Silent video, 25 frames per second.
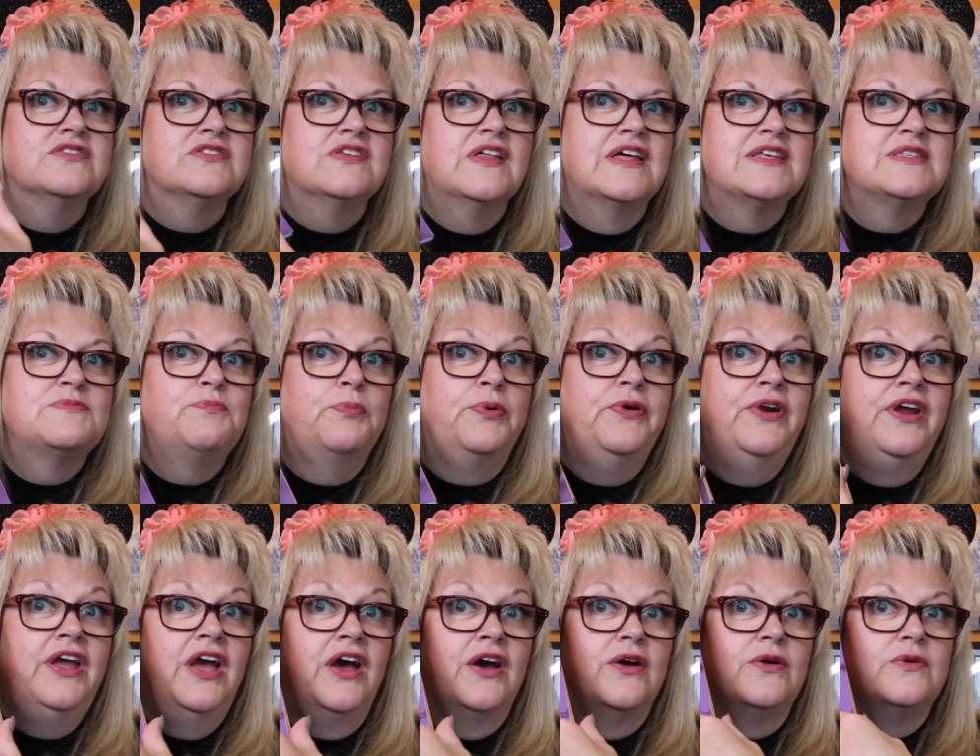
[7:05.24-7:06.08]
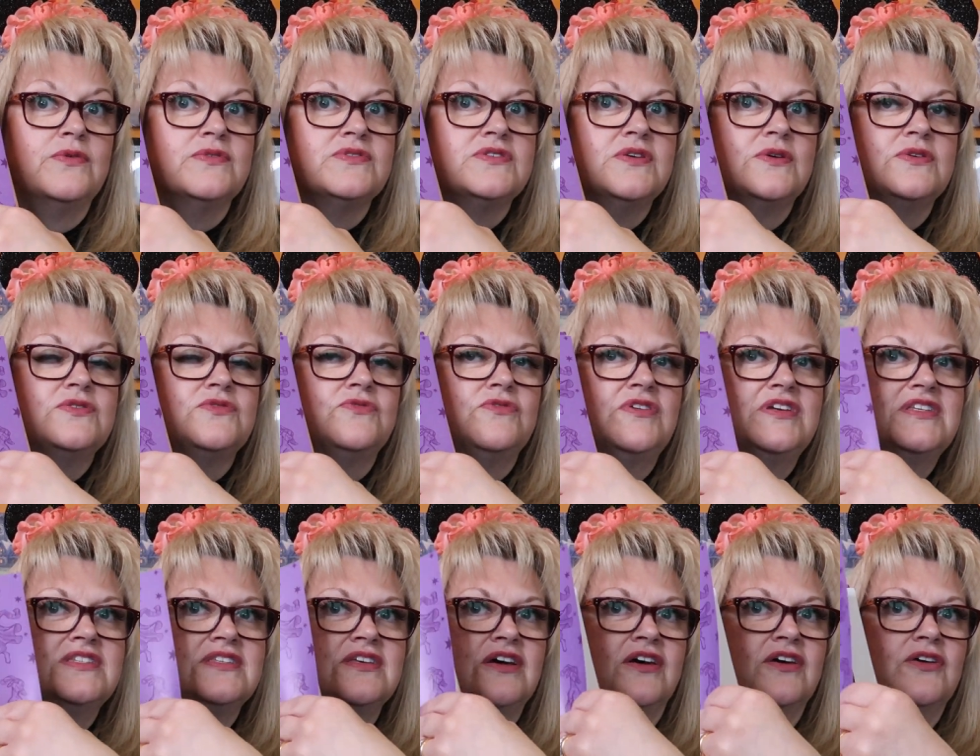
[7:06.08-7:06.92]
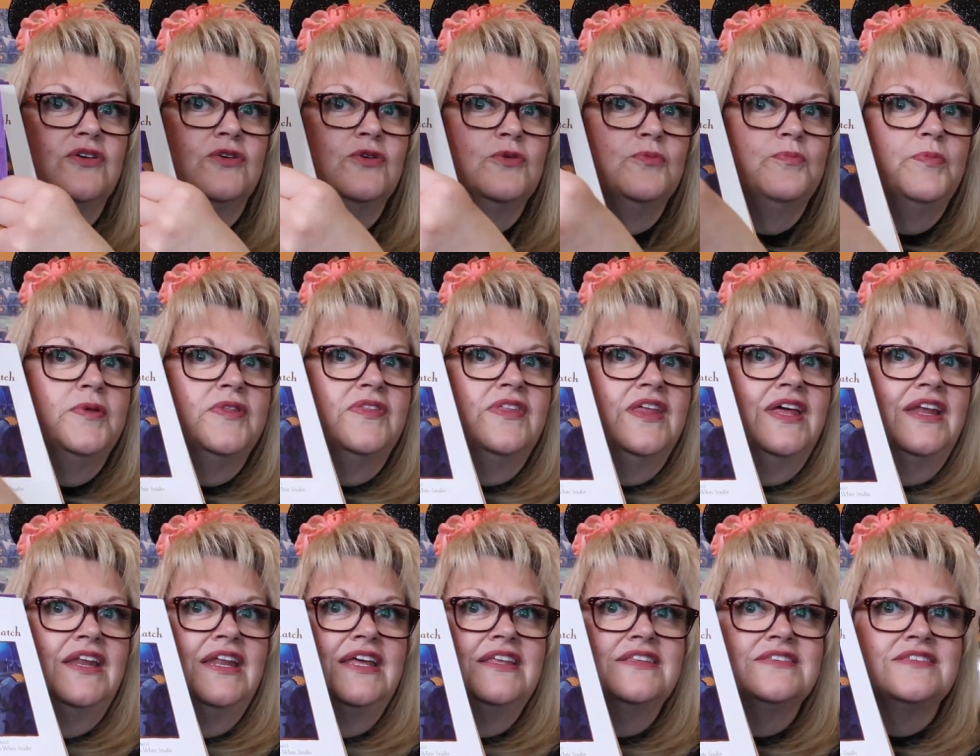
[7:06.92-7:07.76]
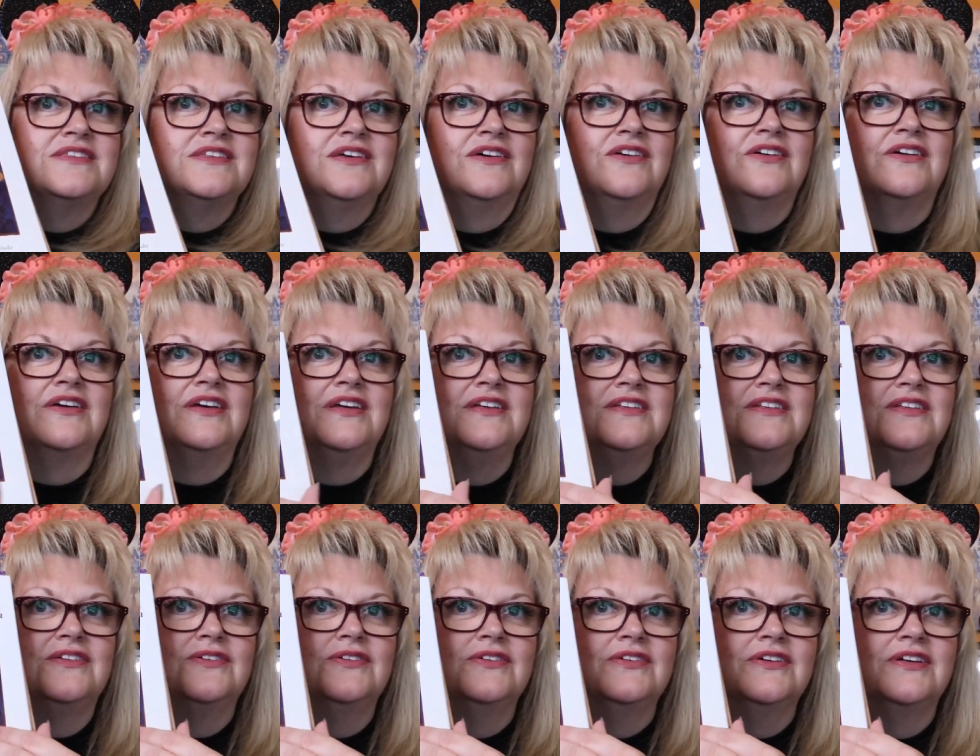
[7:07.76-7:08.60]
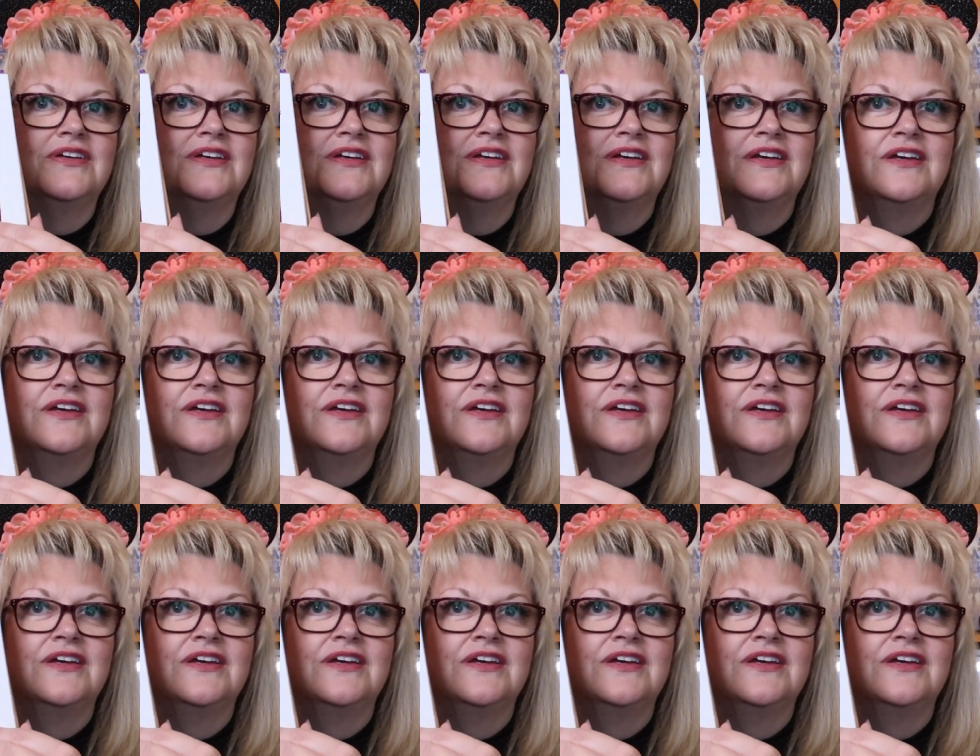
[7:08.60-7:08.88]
so that's pre-owned, so it's recycled, but then inside, look,